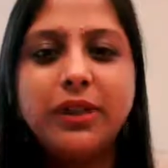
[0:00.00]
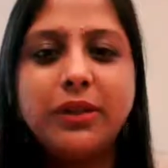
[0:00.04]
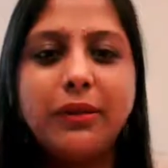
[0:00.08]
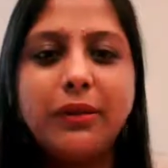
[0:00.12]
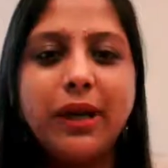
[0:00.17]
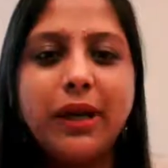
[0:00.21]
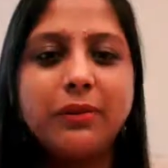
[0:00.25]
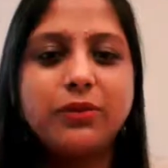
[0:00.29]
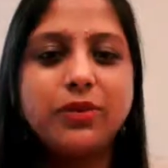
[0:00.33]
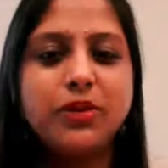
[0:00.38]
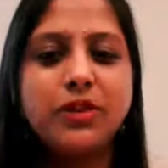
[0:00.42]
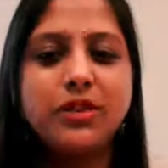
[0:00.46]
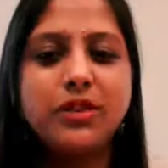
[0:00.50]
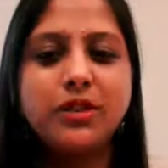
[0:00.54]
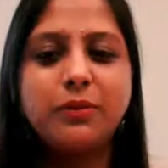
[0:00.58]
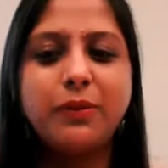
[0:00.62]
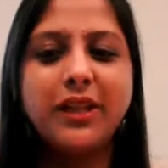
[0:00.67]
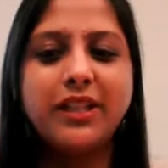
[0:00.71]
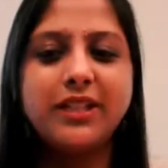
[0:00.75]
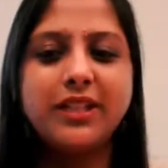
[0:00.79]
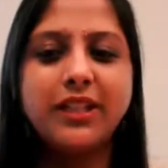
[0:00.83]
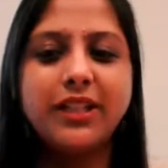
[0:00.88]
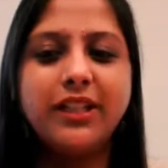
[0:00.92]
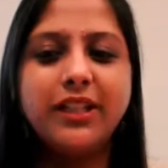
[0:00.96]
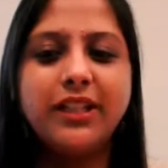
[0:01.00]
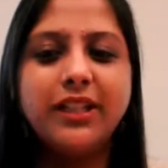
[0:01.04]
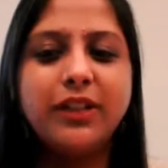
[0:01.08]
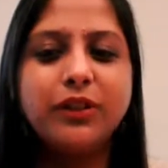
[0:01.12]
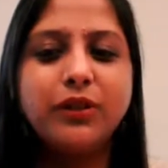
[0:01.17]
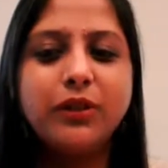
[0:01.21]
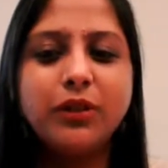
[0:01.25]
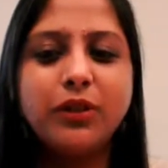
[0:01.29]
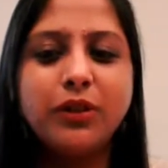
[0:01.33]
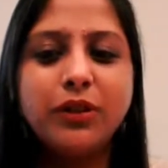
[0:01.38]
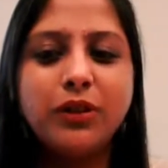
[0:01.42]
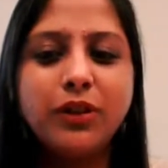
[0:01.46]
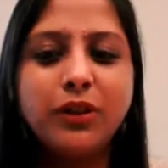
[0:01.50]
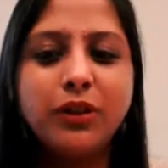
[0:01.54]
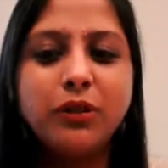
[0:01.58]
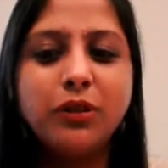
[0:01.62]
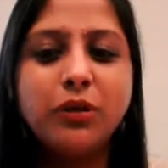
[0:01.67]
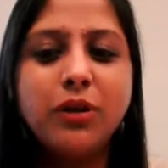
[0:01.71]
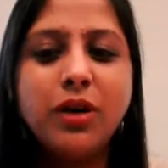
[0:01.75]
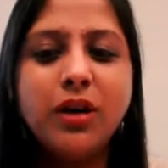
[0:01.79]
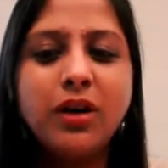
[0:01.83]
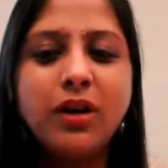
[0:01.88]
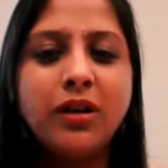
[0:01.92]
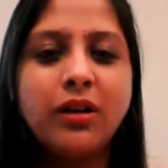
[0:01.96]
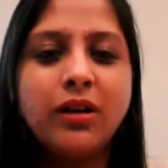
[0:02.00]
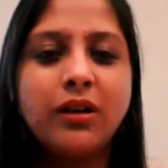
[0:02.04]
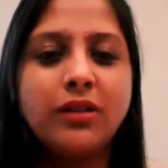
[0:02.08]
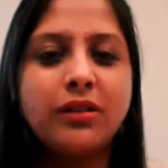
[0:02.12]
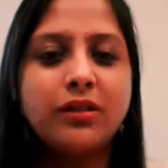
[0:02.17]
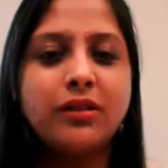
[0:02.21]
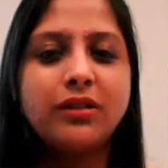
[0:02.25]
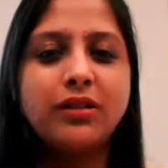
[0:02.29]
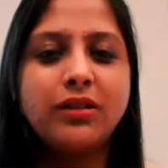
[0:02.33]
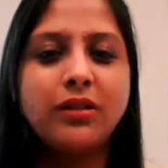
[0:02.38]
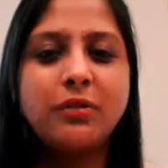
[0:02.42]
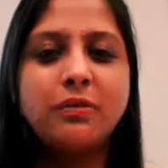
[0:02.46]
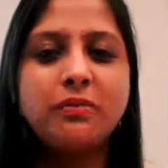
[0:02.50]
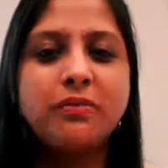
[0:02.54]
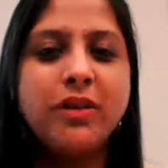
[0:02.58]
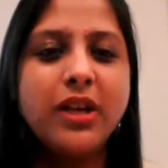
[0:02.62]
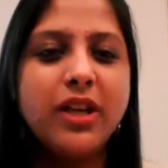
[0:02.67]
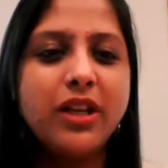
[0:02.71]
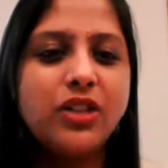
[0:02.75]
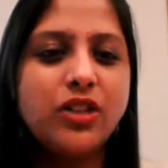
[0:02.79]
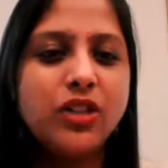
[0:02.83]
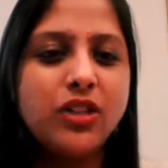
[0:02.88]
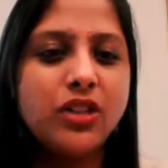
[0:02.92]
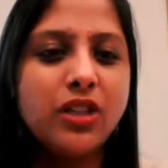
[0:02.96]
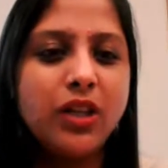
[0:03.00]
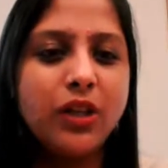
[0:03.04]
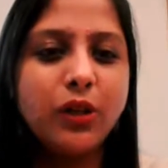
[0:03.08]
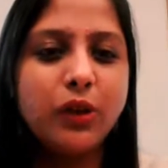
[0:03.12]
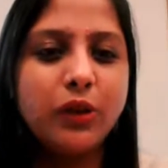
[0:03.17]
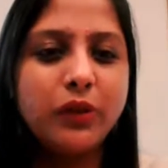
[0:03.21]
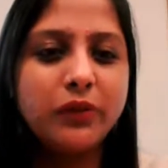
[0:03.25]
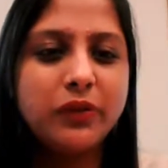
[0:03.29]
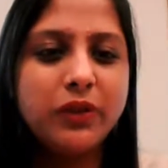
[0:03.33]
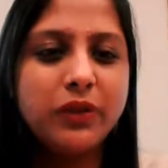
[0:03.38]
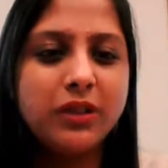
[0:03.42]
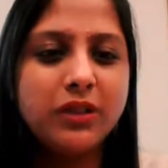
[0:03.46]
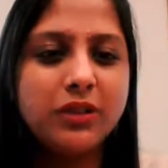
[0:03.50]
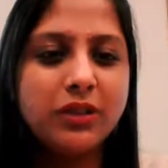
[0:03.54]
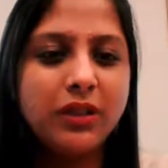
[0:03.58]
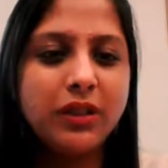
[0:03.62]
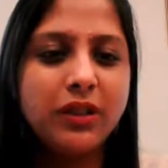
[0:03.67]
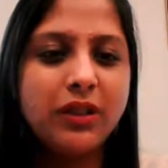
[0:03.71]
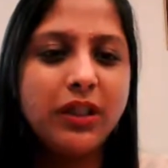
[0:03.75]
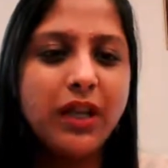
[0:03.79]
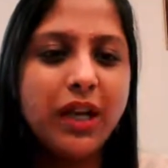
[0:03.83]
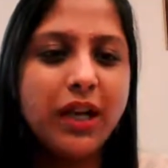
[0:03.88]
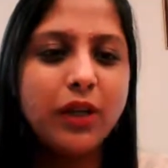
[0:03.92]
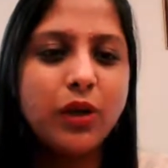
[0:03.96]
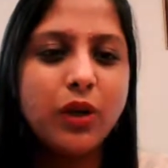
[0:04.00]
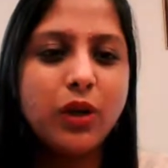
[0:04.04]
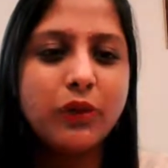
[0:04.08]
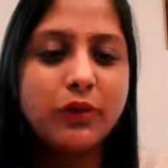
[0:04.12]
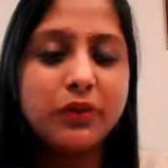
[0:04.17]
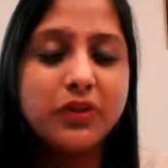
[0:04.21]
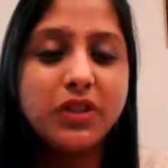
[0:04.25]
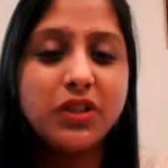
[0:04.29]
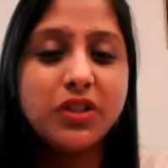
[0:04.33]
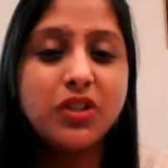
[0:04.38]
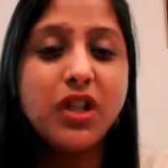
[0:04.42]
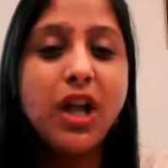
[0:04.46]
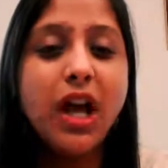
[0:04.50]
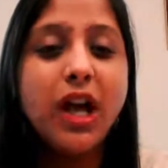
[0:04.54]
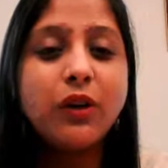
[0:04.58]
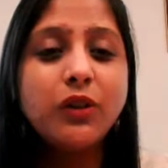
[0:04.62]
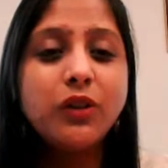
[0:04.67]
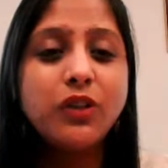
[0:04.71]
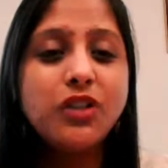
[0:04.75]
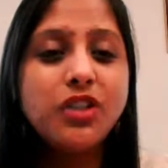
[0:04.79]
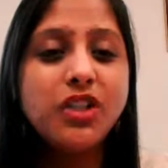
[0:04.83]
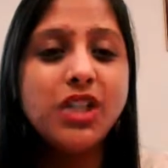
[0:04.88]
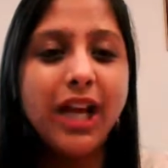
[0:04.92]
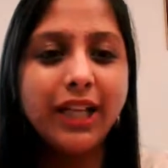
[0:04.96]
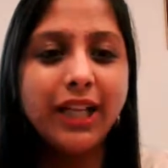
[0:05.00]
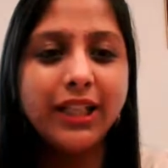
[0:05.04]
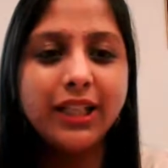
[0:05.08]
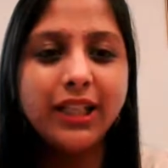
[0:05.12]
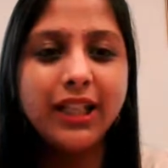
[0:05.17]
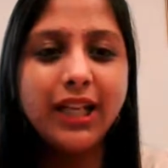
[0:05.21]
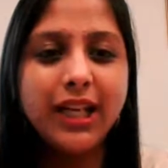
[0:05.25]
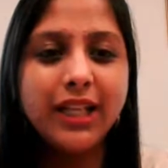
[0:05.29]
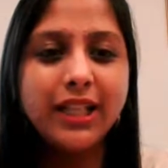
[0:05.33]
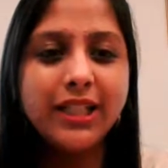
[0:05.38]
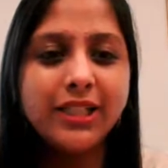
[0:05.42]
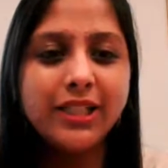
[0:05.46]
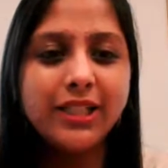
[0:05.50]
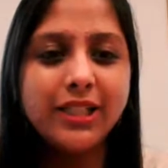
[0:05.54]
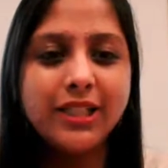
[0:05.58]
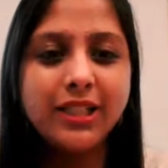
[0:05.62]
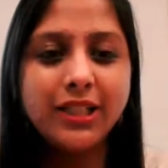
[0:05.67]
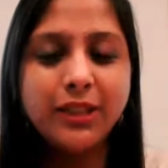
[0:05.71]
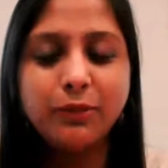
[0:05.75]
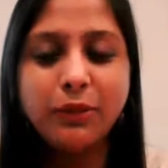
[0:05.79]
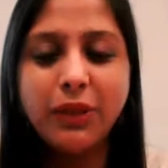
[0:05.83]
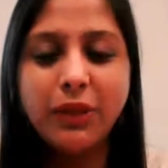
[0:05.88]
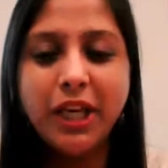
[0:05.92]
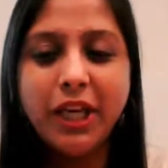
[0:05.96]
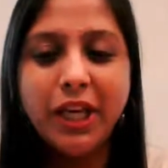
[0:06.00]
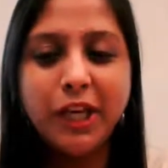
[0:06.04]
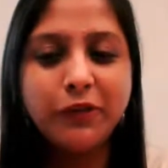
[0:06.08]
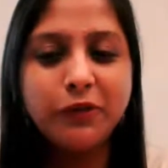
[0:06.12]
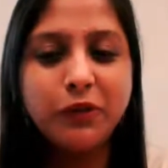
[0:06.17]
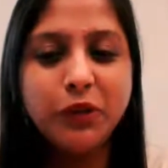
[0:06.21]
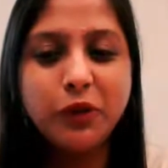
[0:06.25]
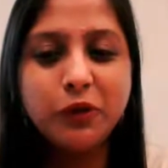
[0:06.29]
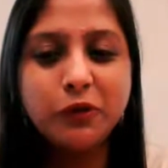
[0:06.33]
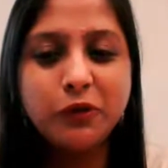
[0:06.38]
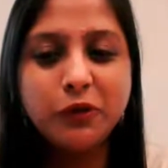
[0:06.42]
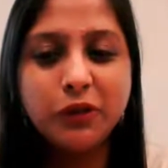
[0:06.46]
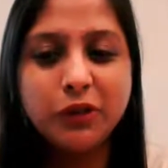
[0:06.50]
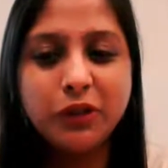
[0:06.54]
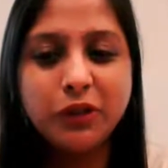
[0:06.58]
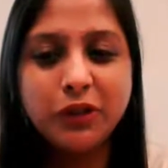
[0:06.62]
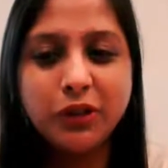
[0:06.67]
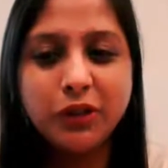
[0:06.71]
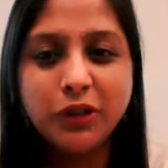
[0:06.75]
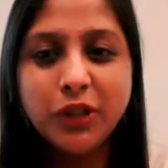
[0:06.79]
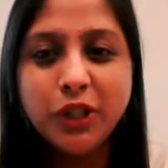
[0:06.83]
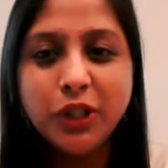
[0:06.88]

ma'am. So it's basically, the major chunk of this entire conversation, how you channelize the behavior of a